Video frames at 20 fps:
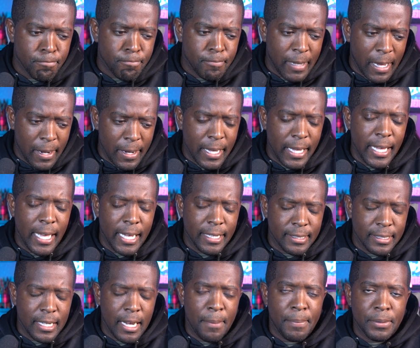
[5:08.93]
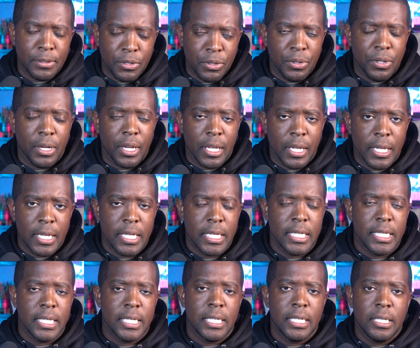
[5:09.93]
now he has an opportunity,
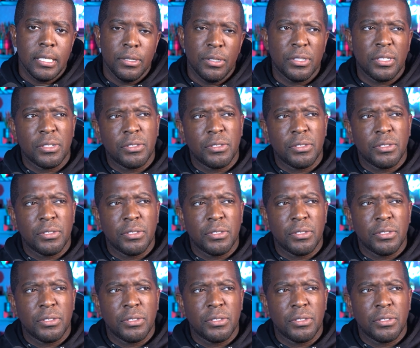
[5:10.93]
or